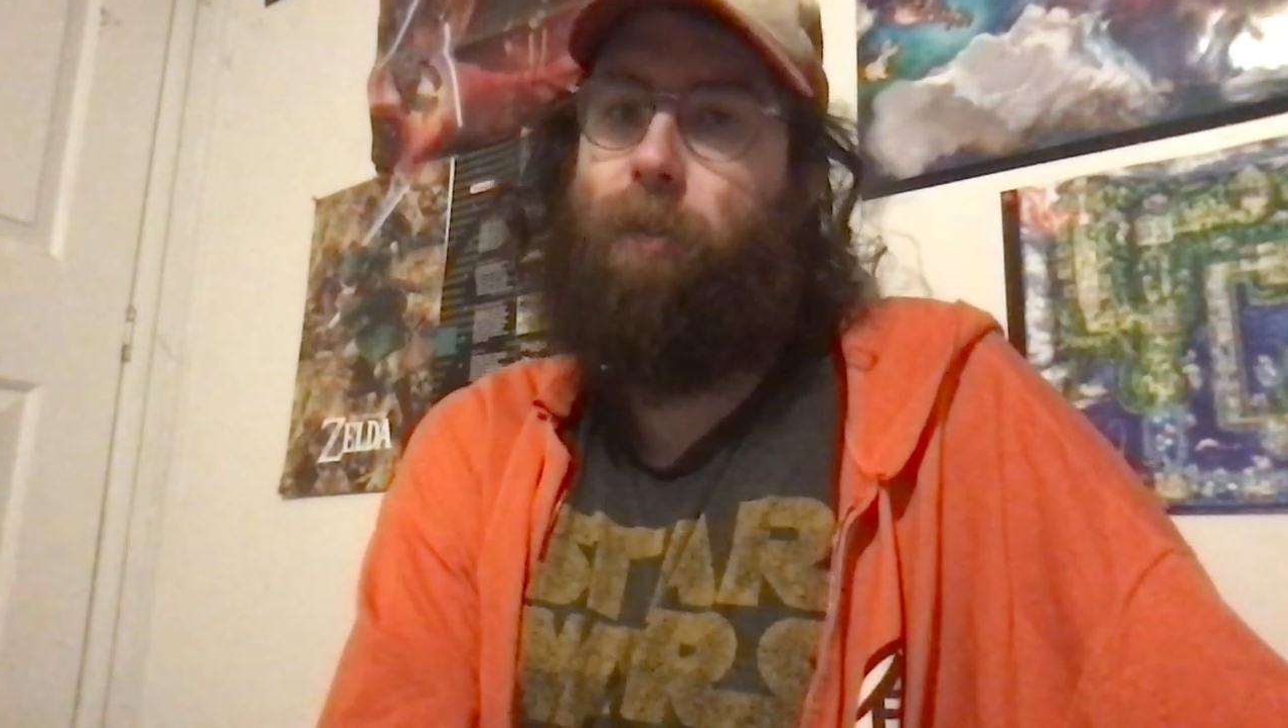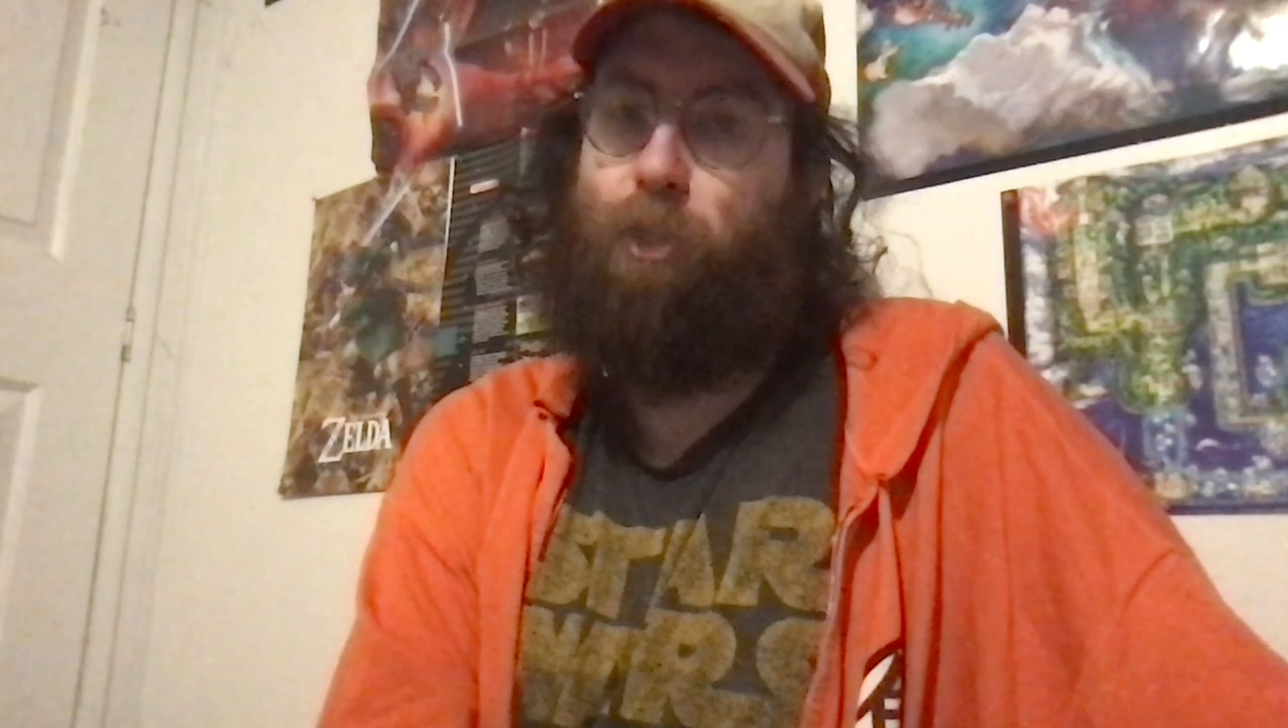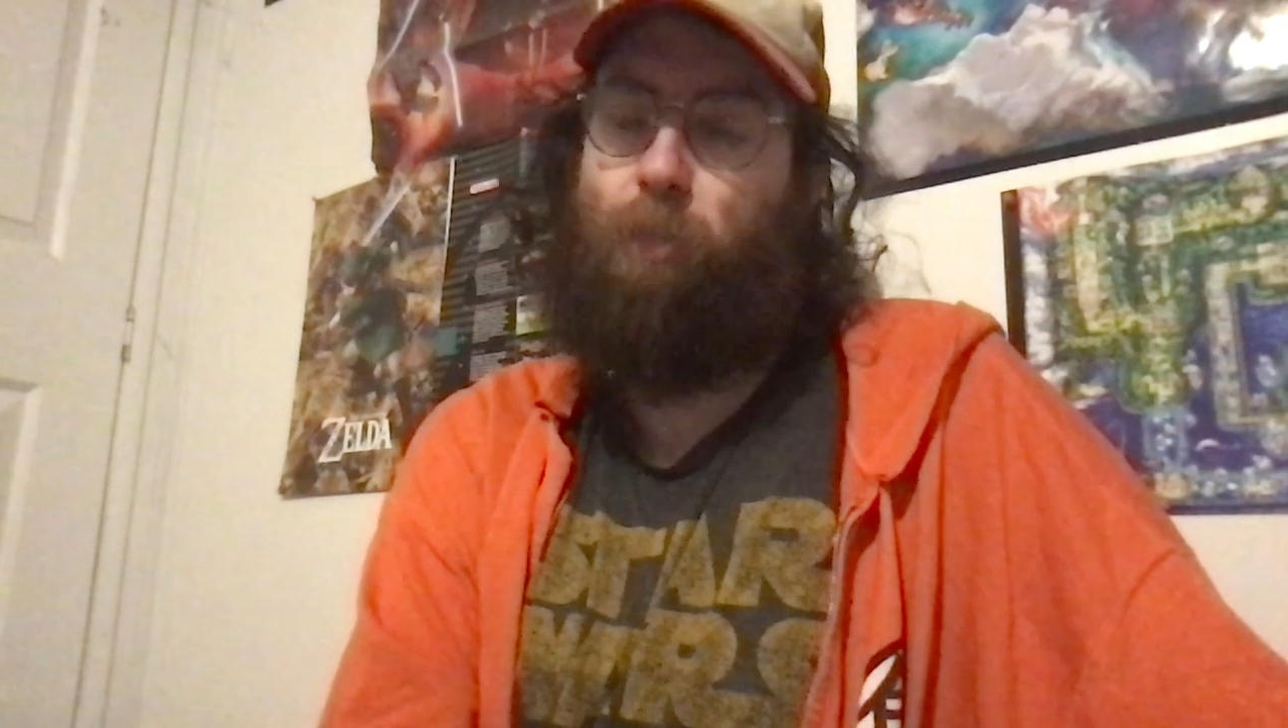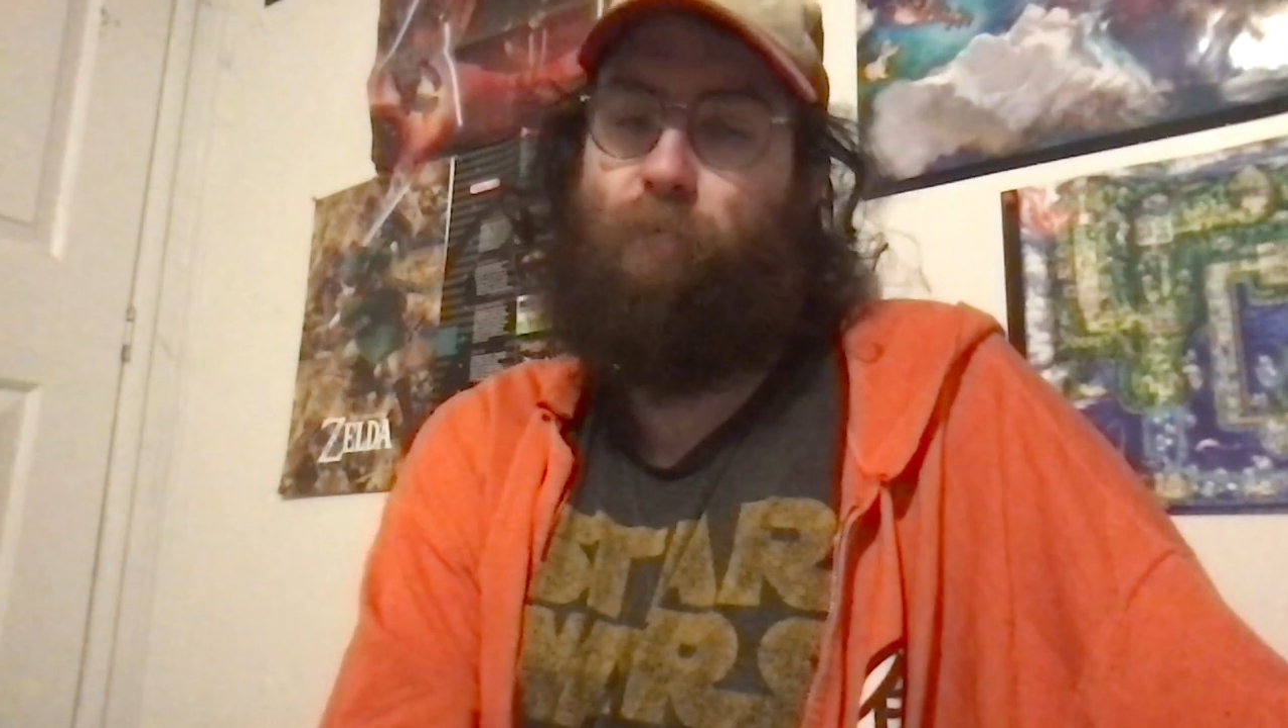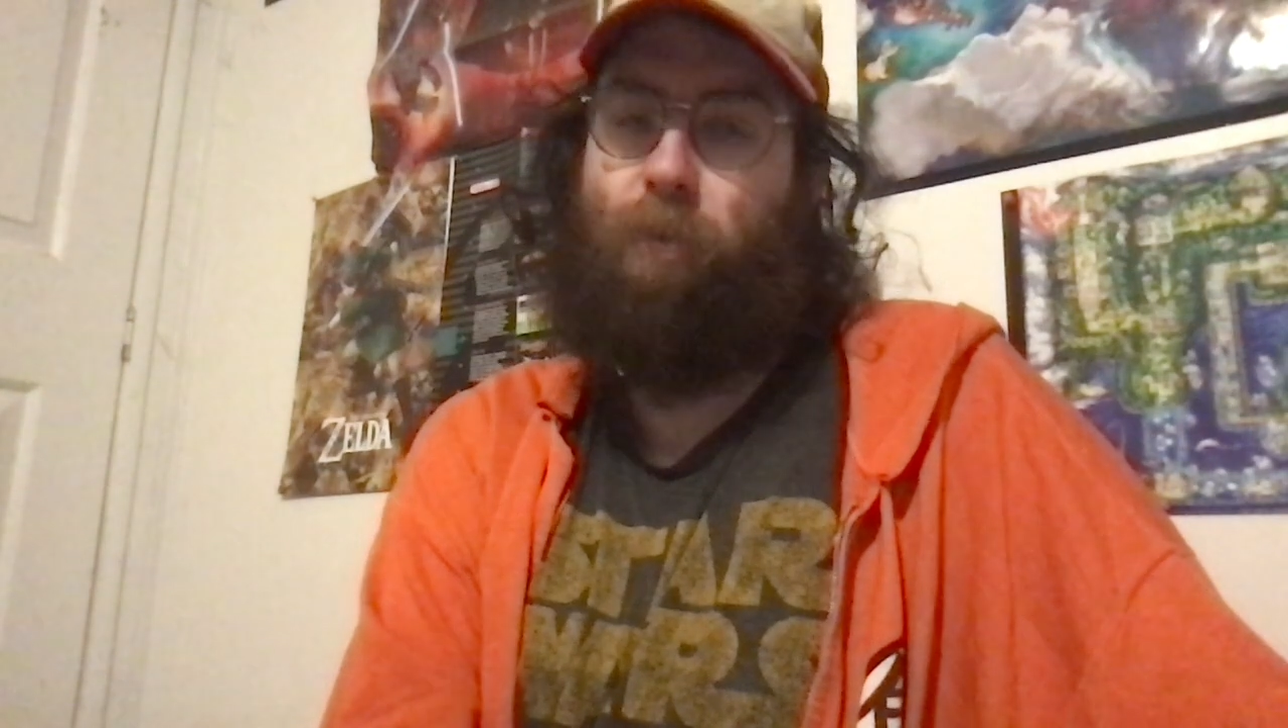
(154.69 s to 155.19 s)

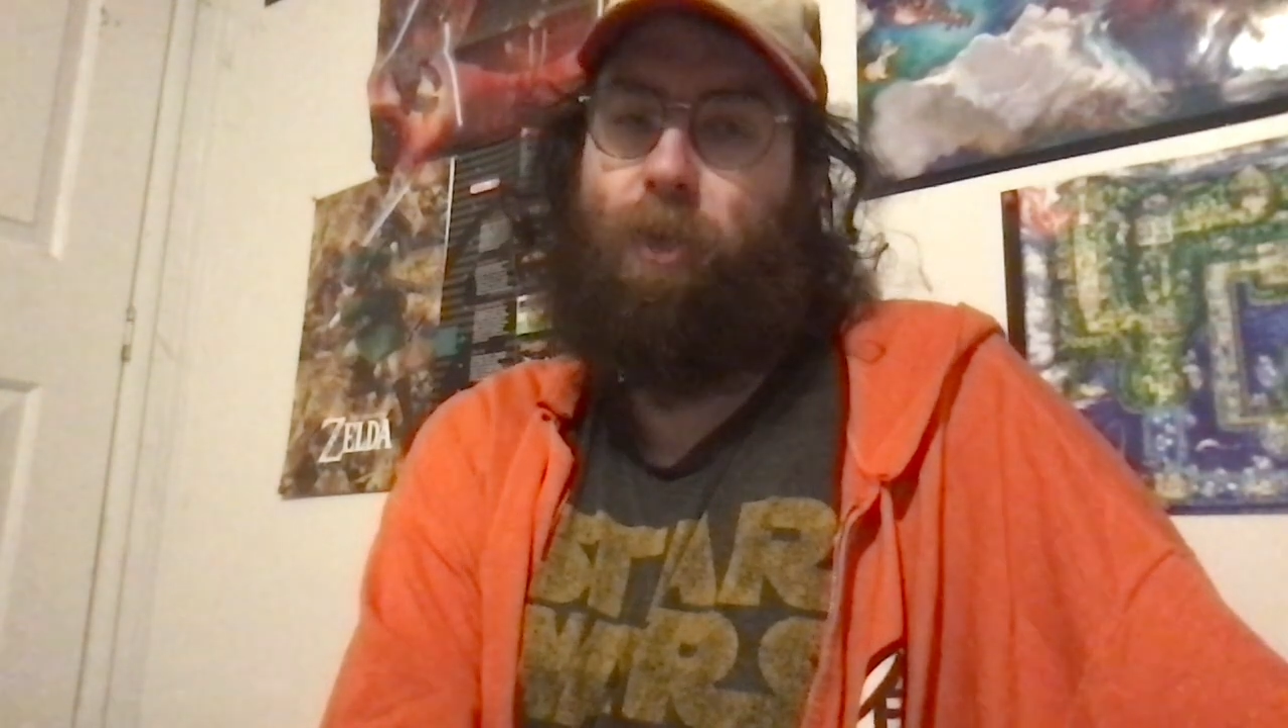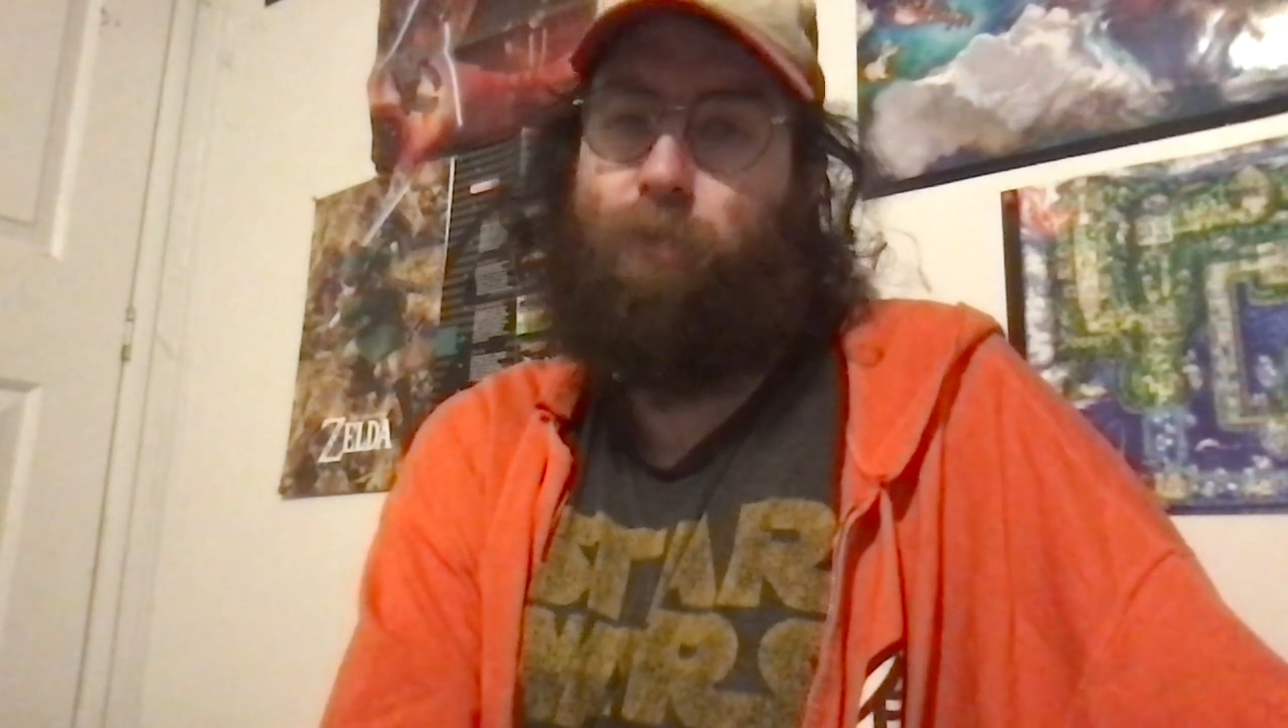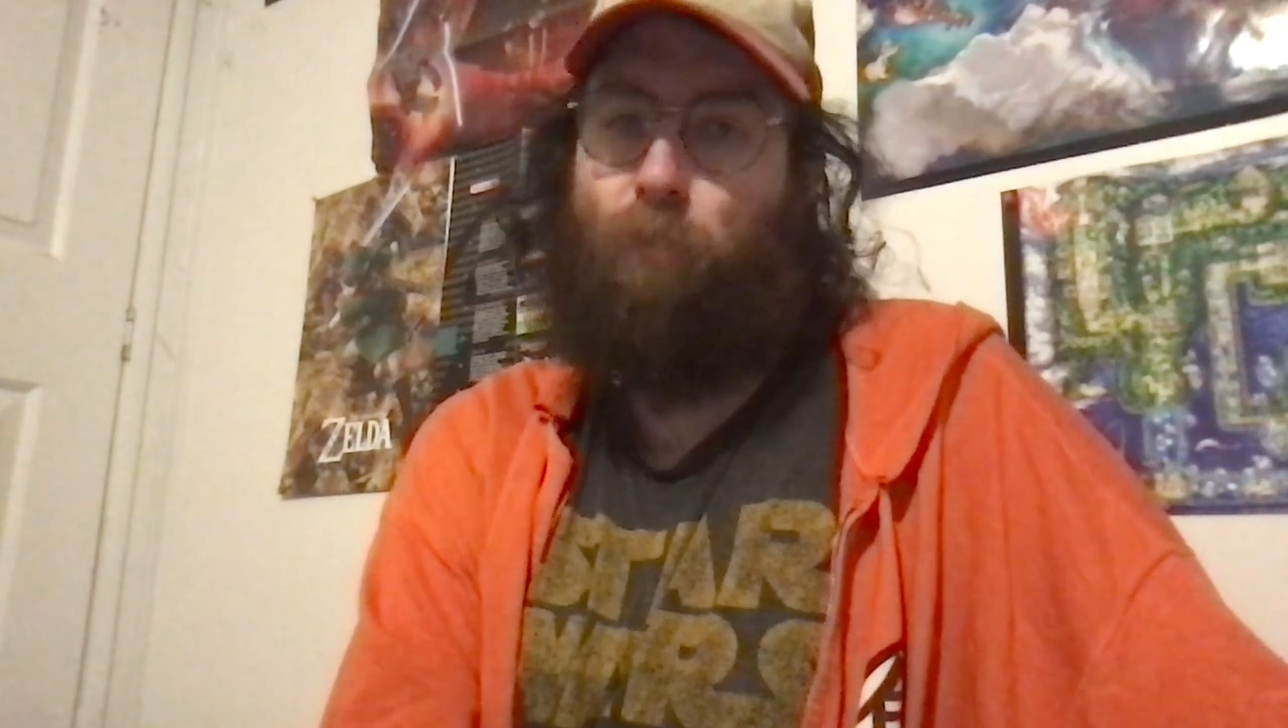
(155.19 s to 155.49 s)
It's a prize